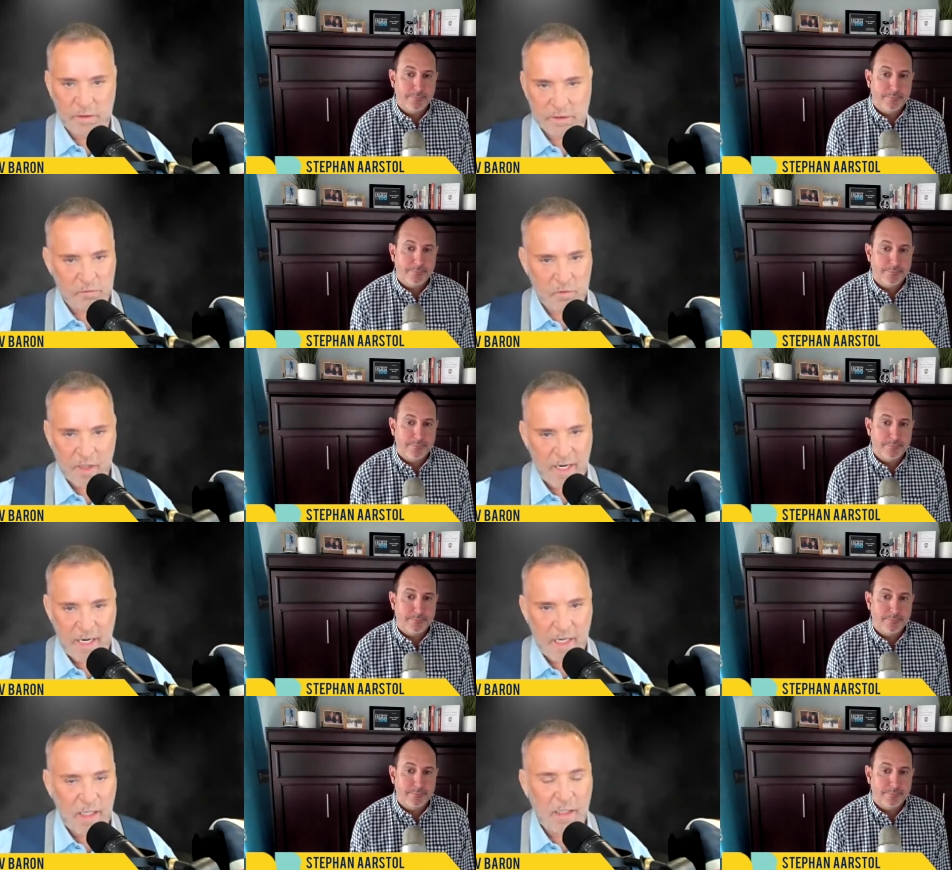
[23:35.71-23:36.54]

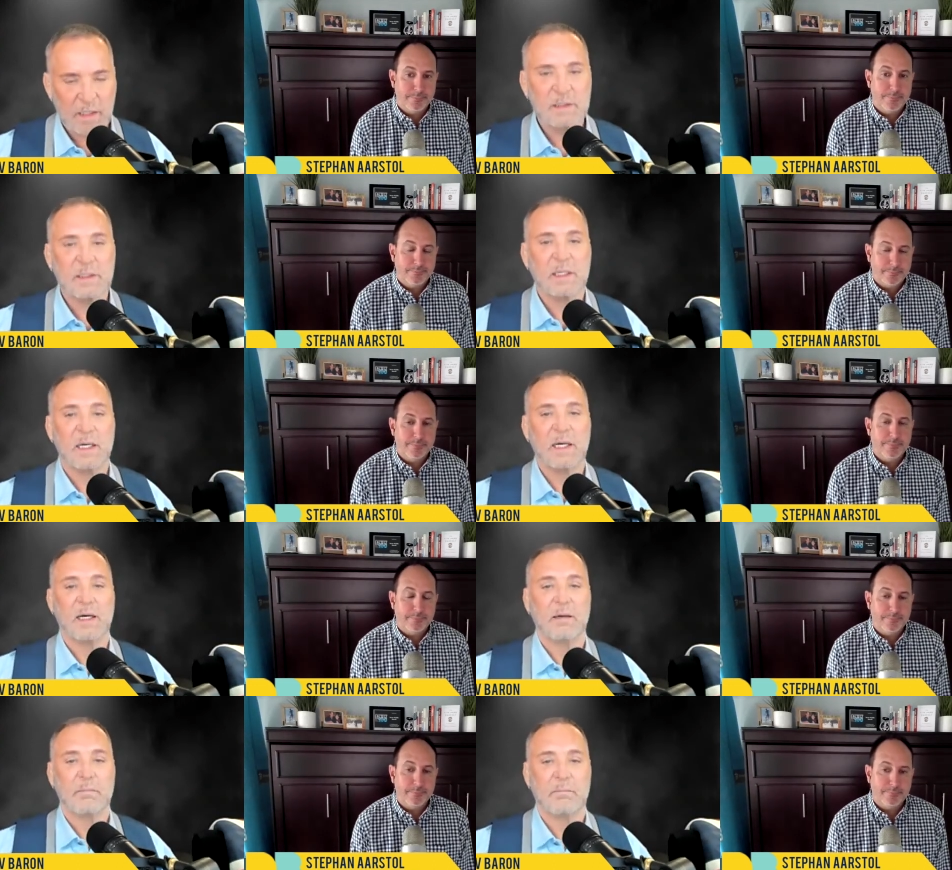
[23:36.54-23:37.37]
Speaker 1: rare.
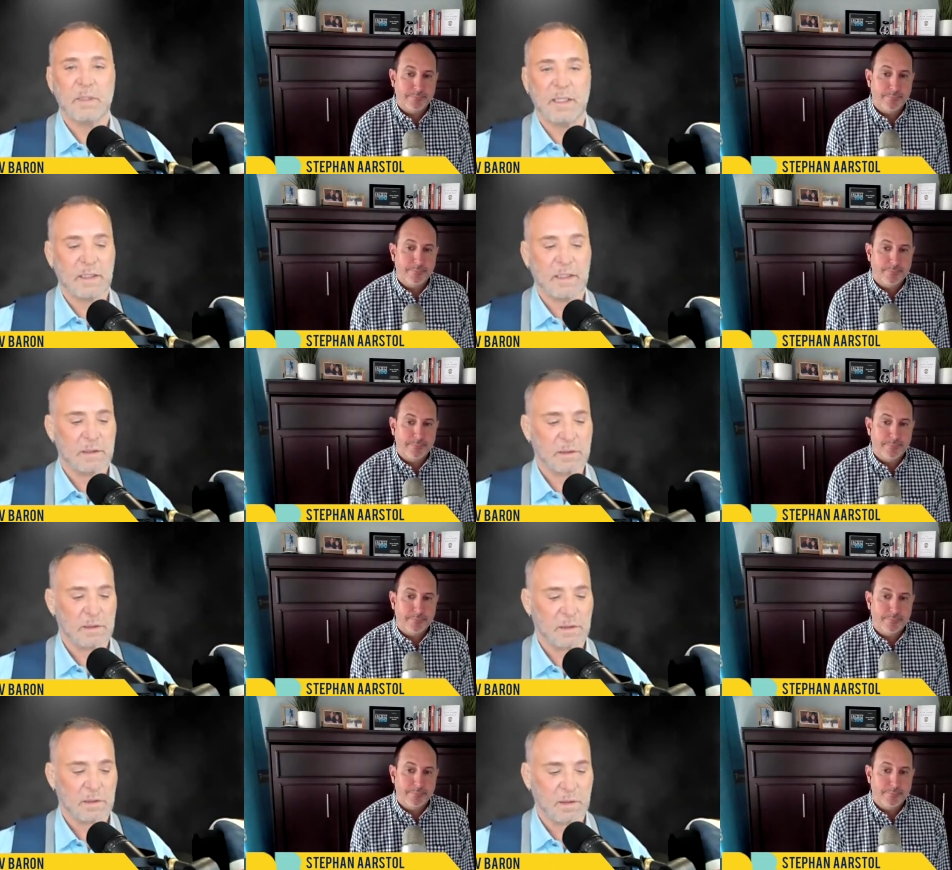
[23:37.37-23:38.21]
Um, and,
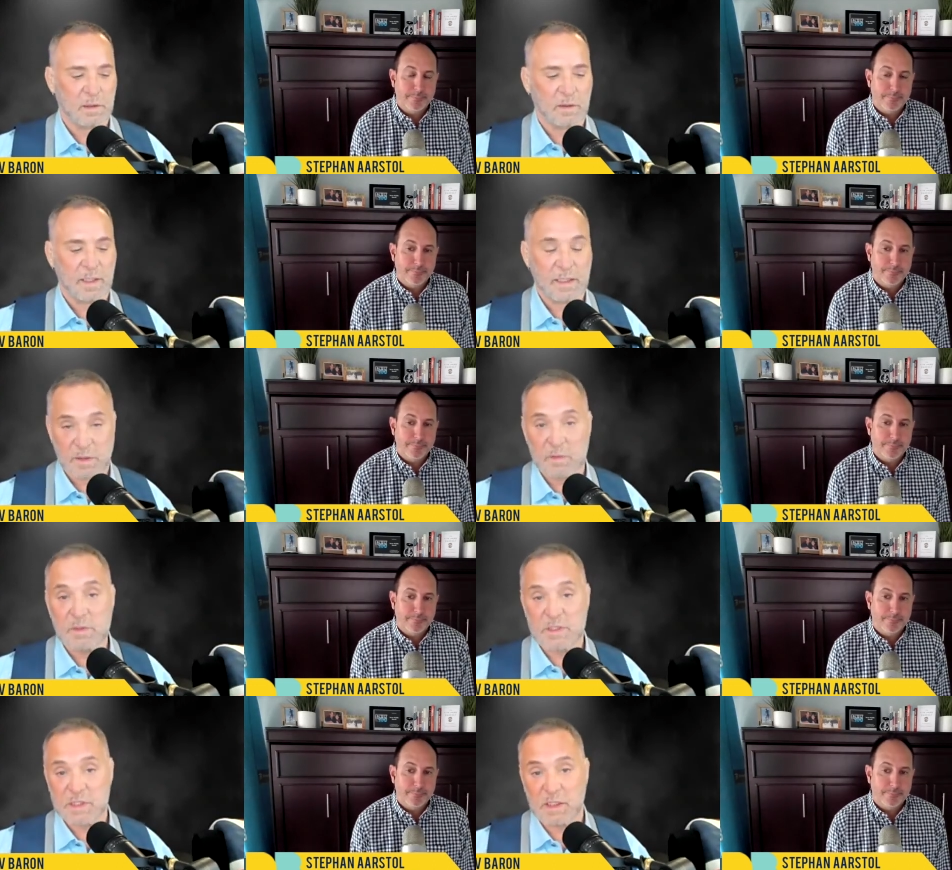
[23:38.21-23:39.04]
you know, I do
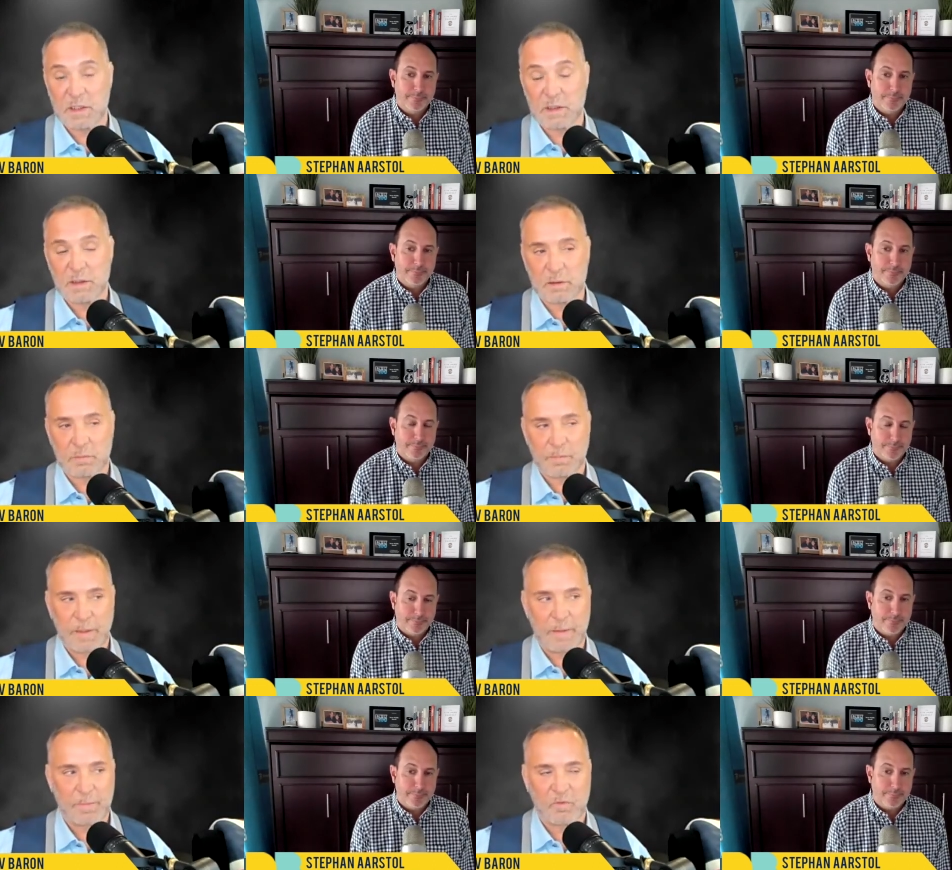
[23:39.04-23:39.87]
see
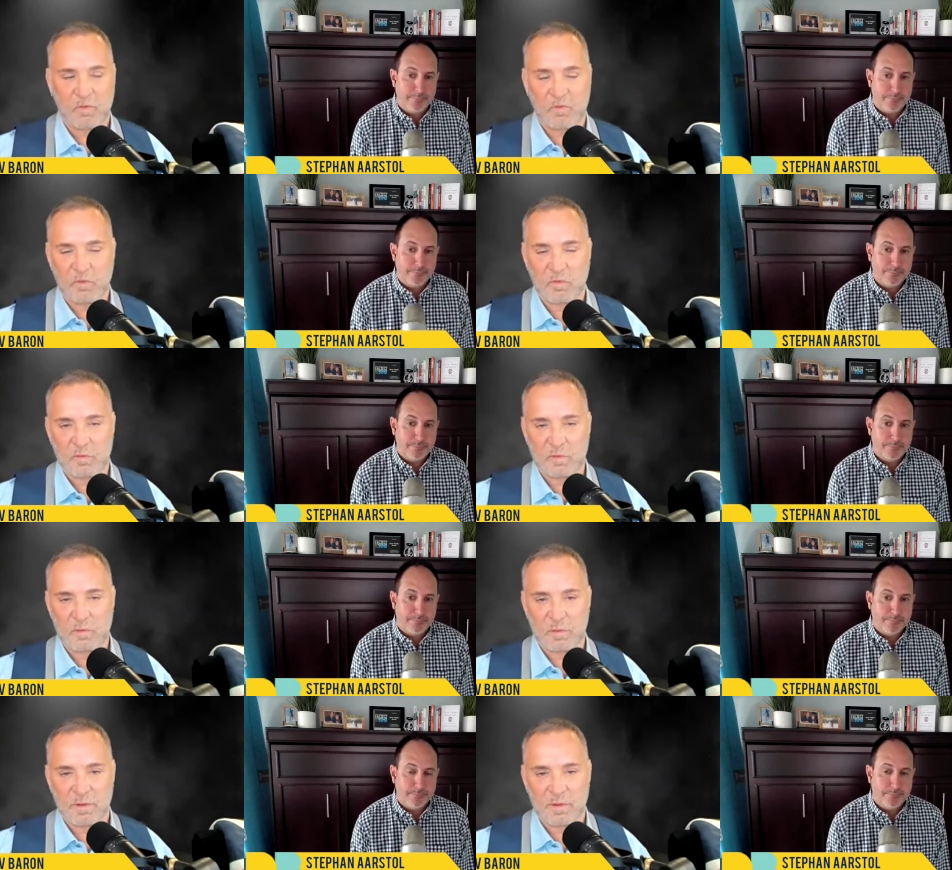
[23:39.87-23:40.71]
people,
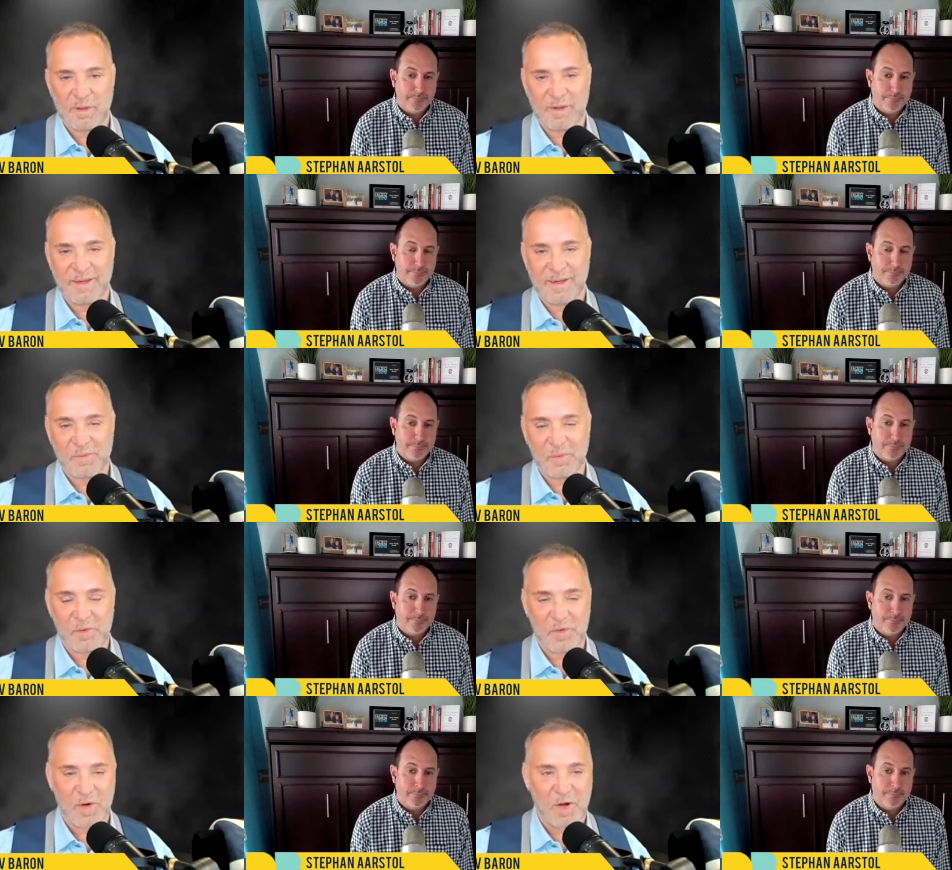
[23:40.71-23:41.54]
you know, we
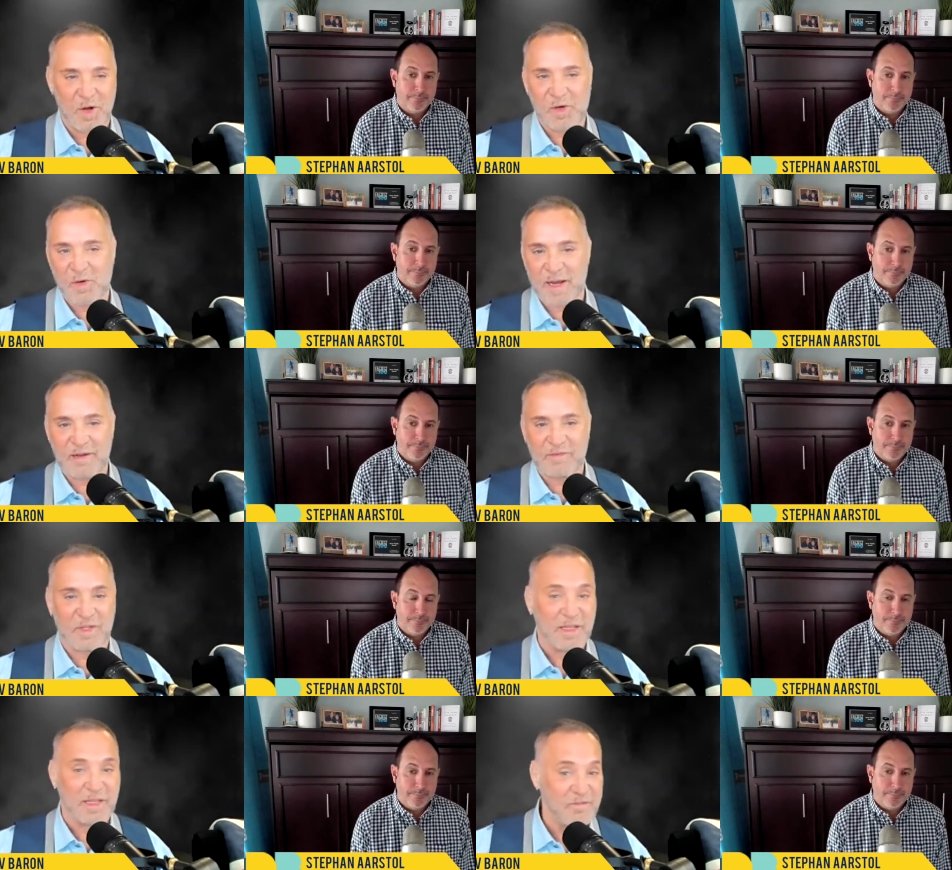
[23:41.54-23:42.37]
were all going after
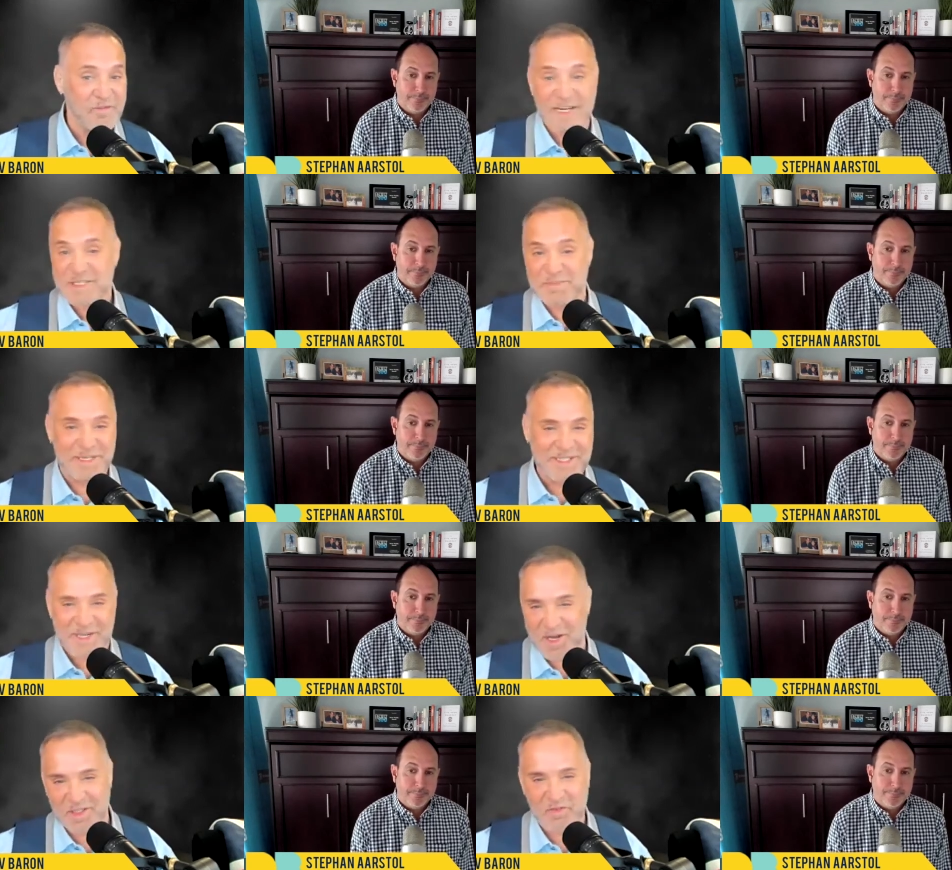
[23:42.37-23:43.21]
the investment
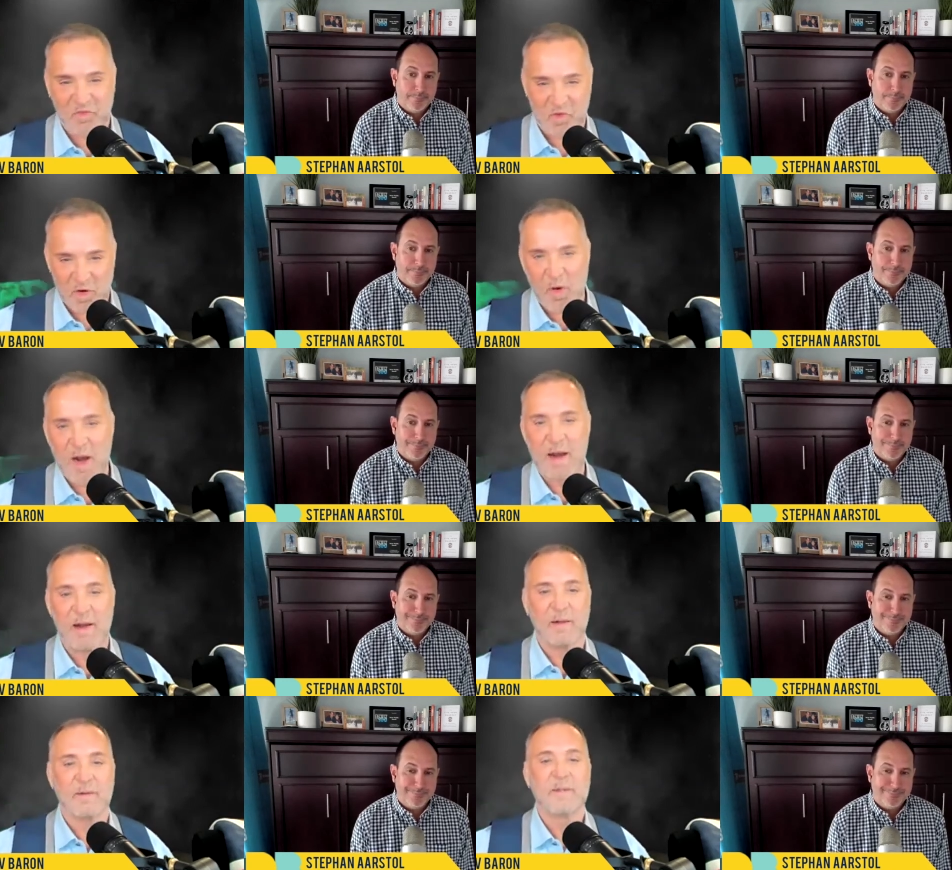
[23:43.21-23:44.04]
dollars for a
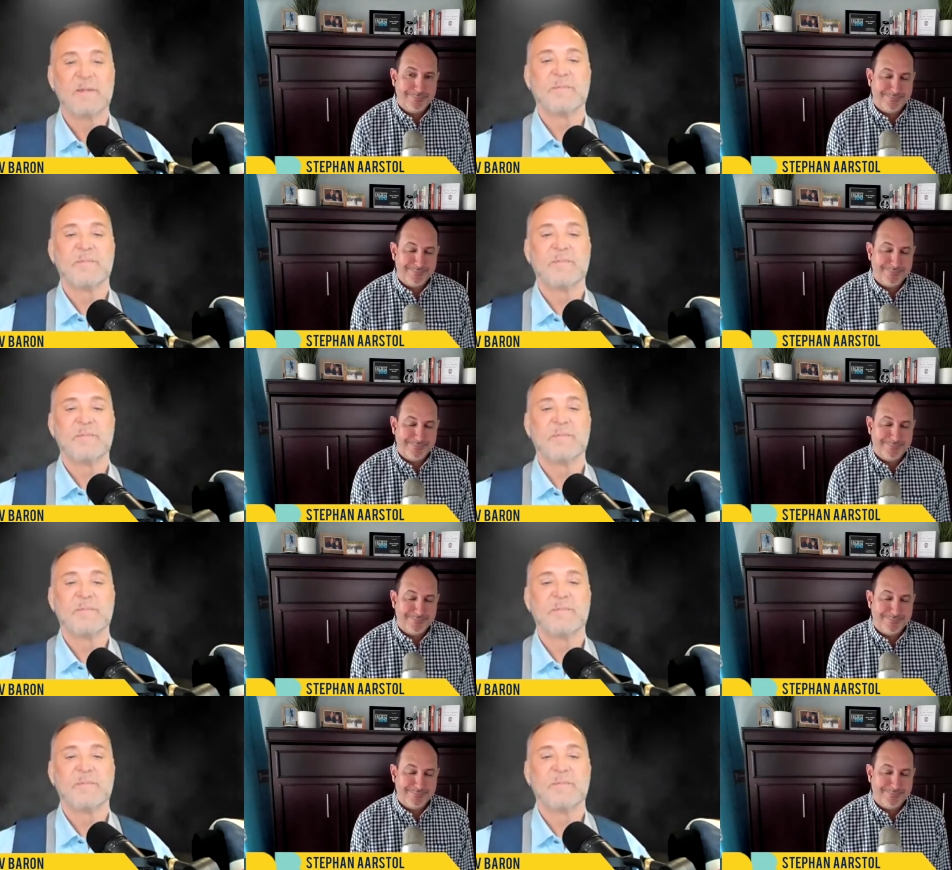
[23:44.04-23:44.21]
while.